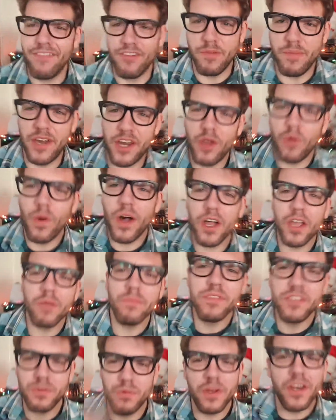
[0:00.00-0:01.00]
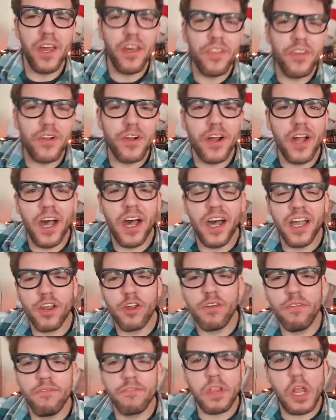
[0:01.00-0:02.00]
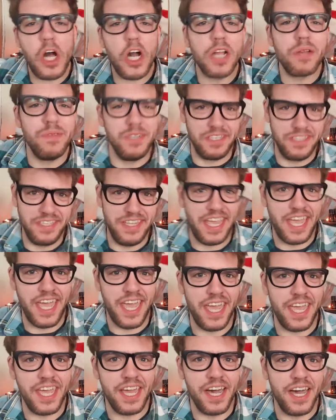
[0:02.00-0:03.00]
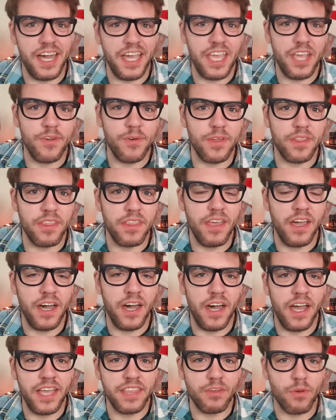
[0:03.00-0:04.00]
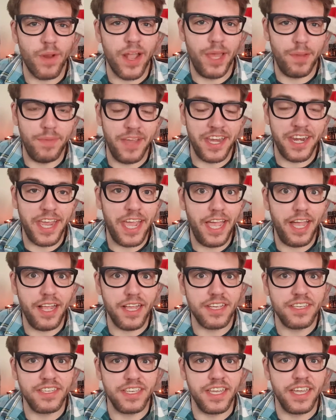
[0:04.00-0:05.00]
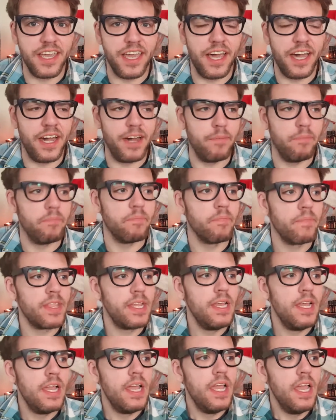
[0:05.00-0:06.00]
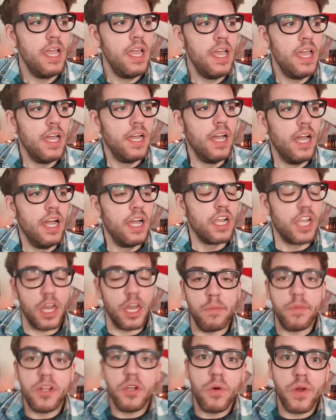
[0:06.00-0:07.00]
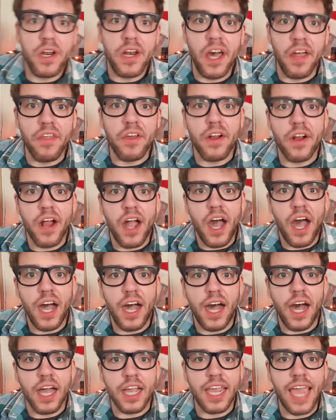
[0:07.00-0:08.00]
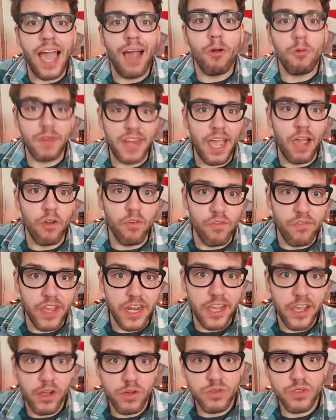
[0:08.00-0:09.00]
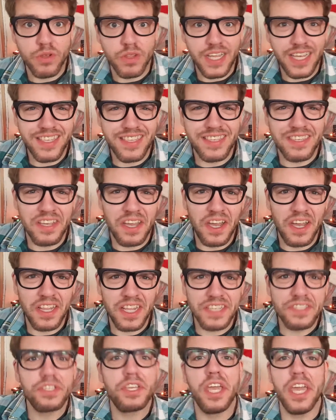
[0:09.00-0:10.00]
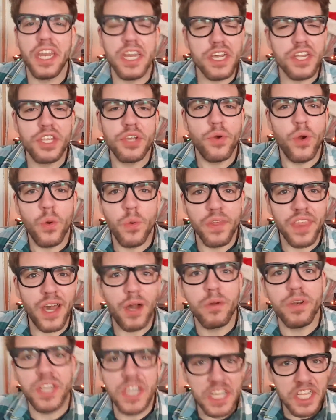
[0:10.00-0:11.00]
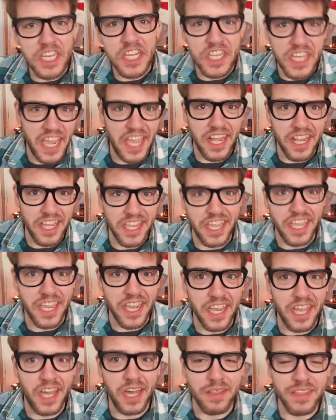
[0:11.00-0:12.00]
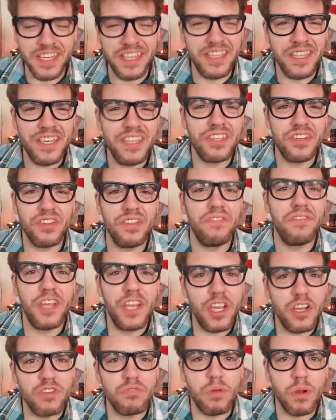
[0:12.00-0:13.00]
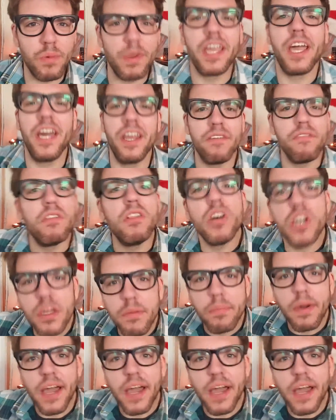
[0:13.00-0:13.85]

everybody. Welcome to another uh, Vlogmas day uh, here at, uh, at the Radman Galaxy. Um, gonna be doing another uh, countdown video, so let's uh, let's get into it without dilly-dallying. Th these are the videos where we kind of look